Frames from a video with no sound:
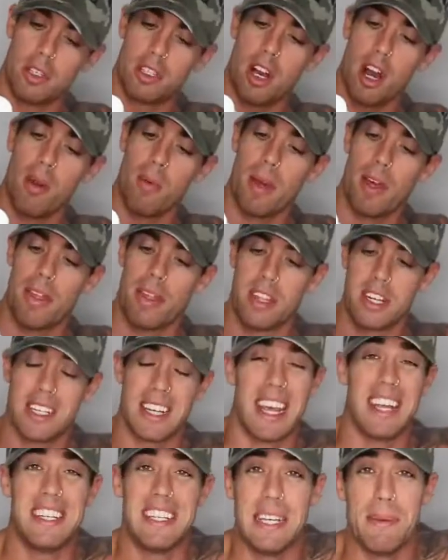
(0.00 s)
we'll start with, this is
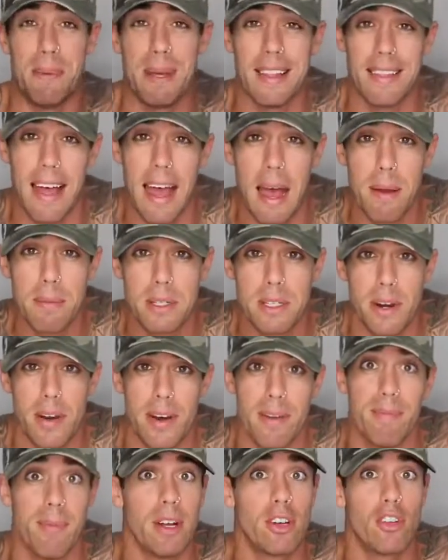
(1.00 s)
ATP Labs, they're
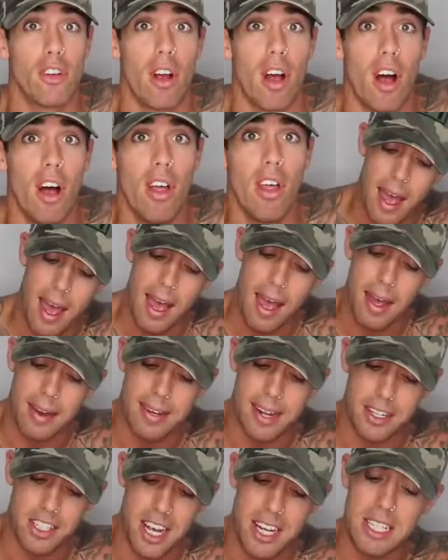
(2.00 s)
out of Montreal.
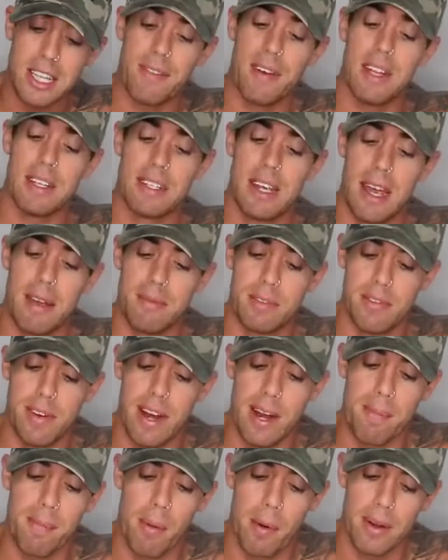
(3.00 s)
Digestive enzymes,
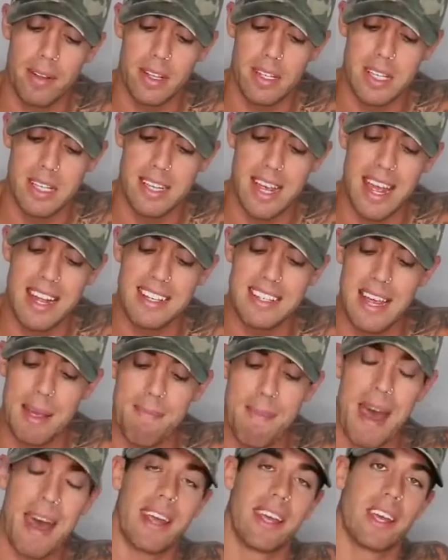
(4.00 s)
very important. This is
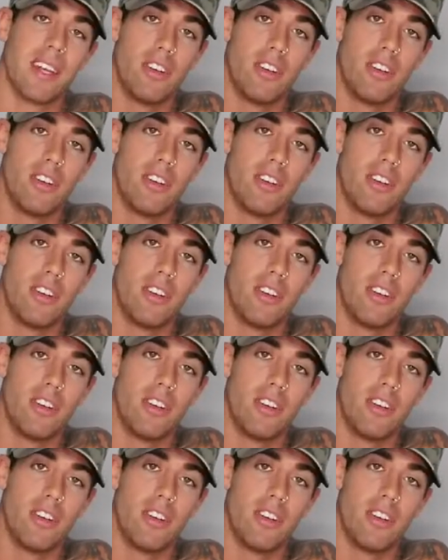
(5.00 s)
enzymatic